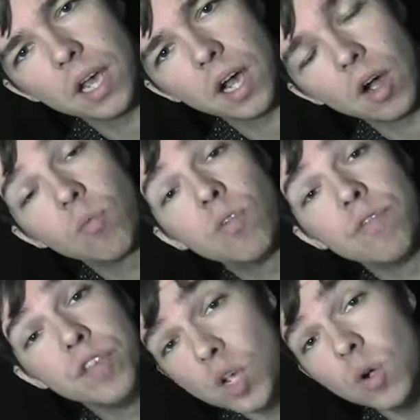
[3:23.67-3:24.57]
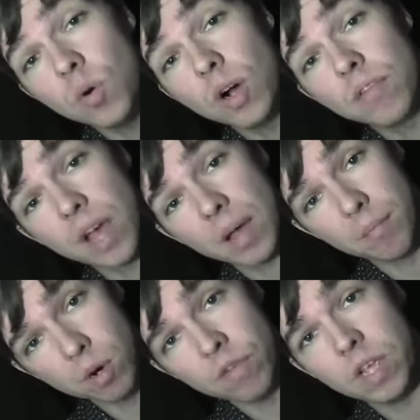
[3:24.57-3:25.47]
uh, review of that
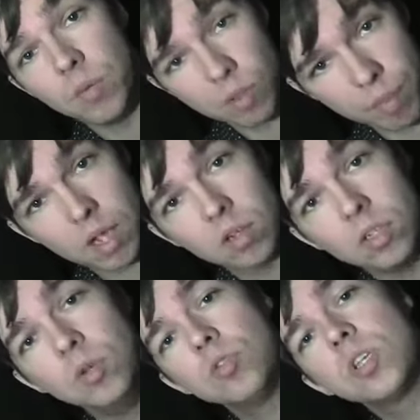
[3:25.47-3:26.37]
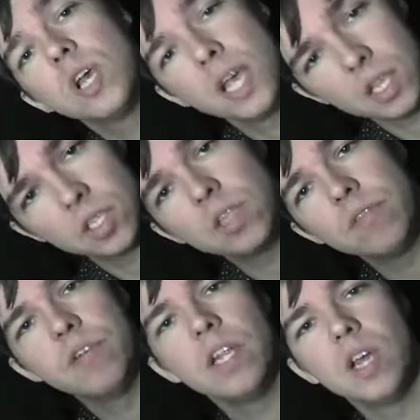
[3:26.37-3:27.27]
movie with Michael Noose. It's in the
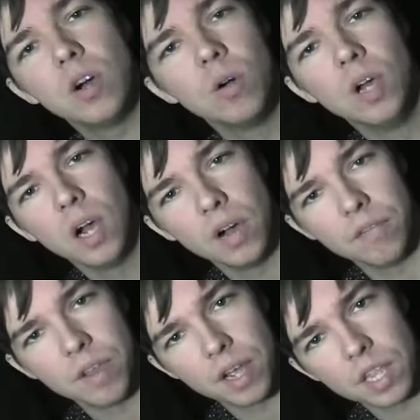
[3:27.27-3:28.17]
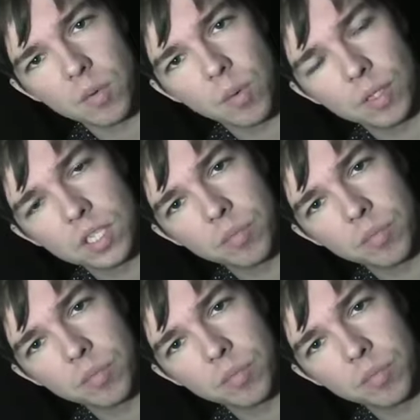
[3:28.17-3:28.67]
video of the night that we went to the